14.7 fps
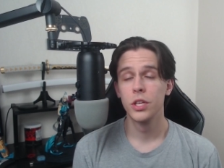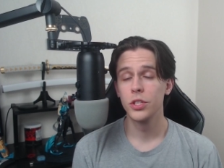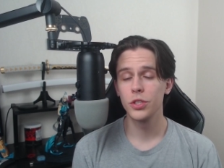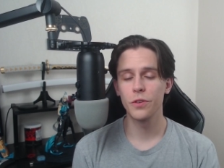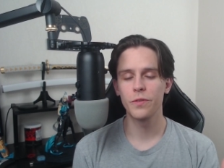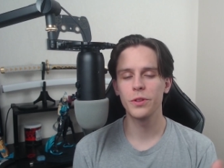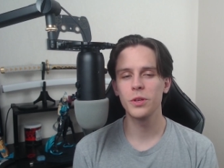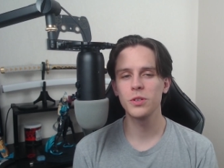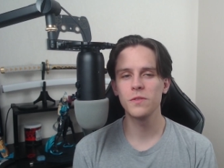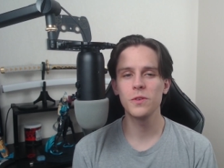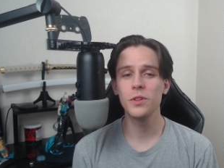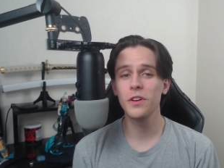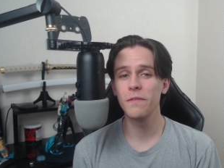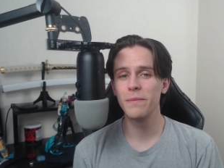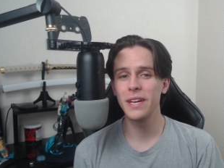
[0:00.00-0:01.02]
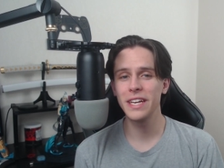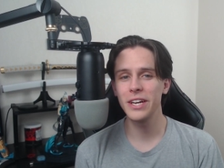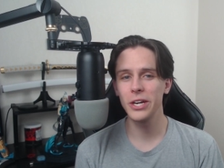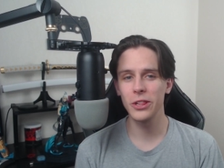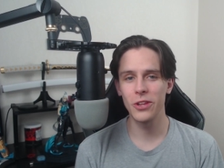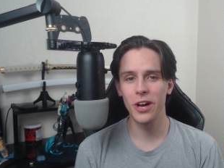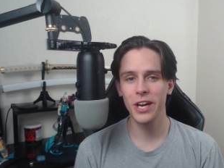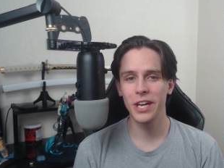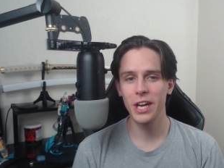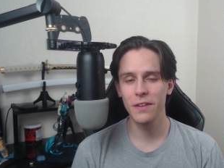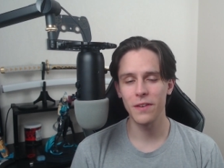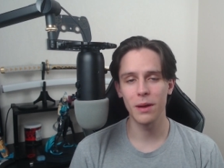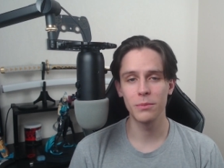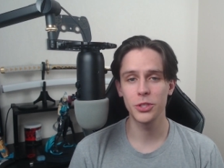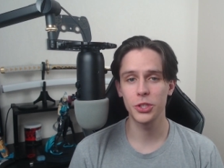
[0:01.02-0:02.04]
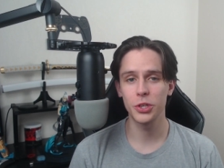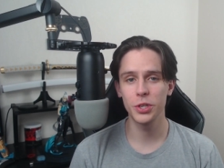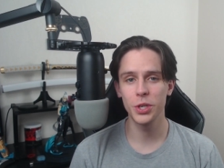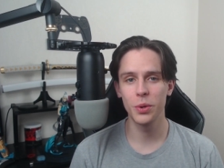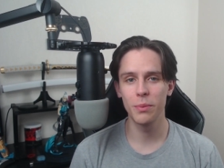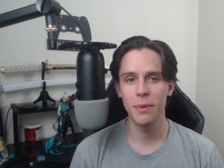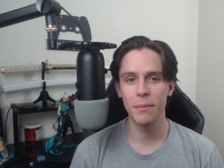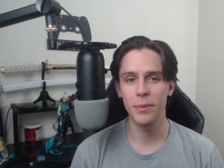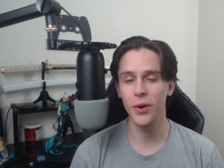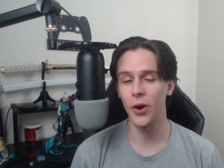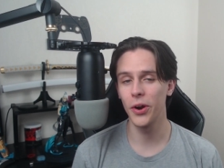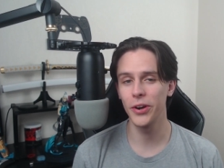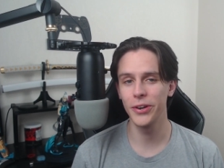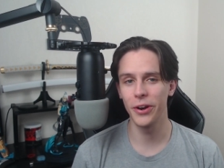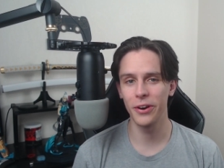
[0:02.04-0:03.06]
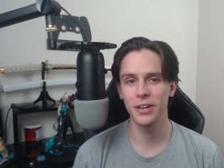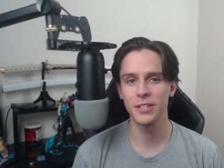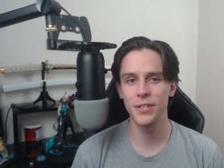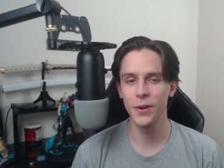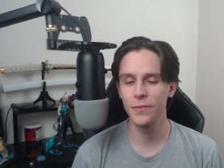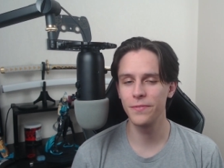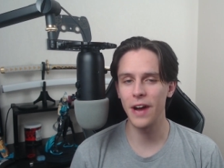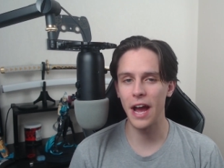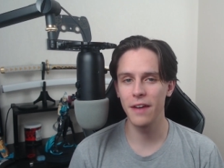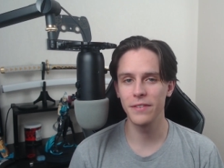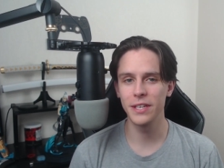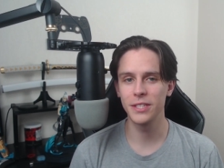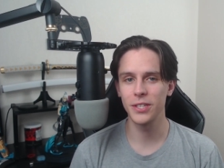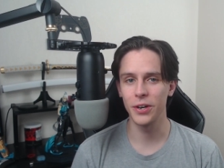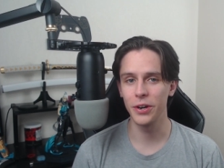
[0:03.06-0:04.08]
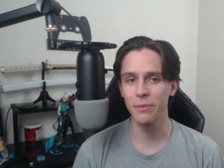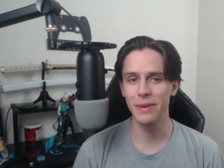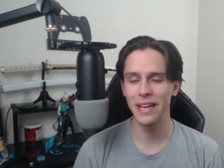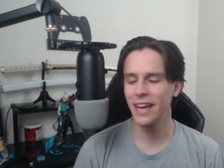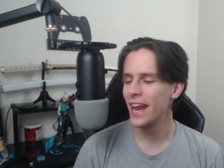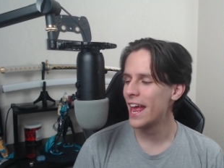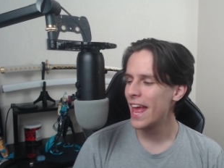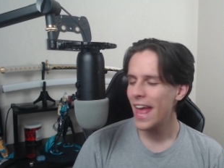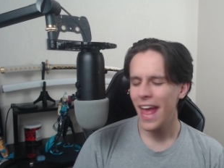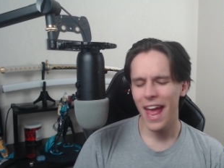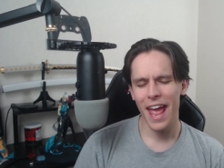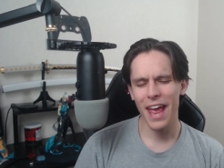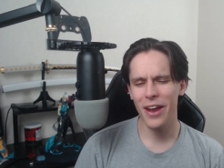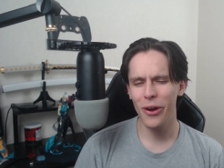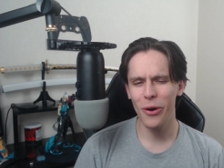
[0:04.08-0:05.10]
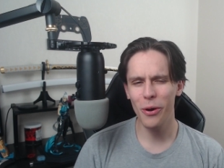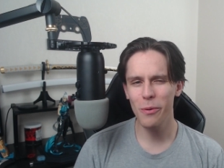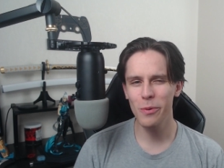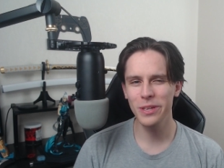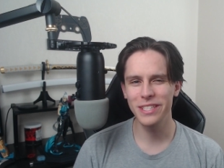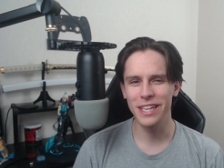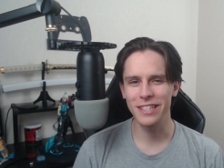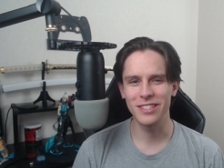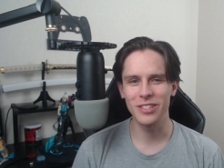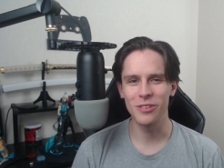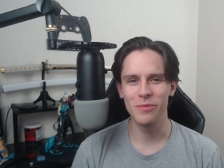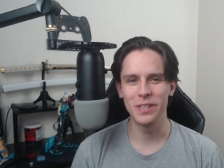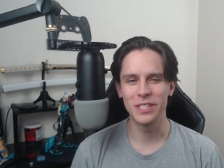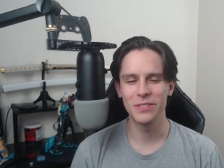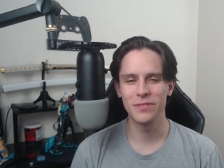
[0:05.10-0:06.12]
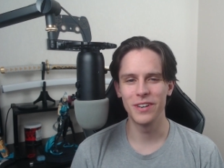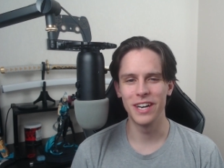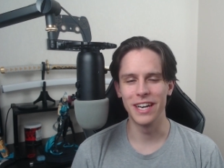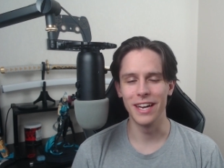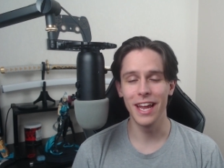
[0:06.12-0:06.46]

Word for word: So for those of you that have been here long enough, I'm sure you remember our Naruto 5e tournament, and oh was that so much fun.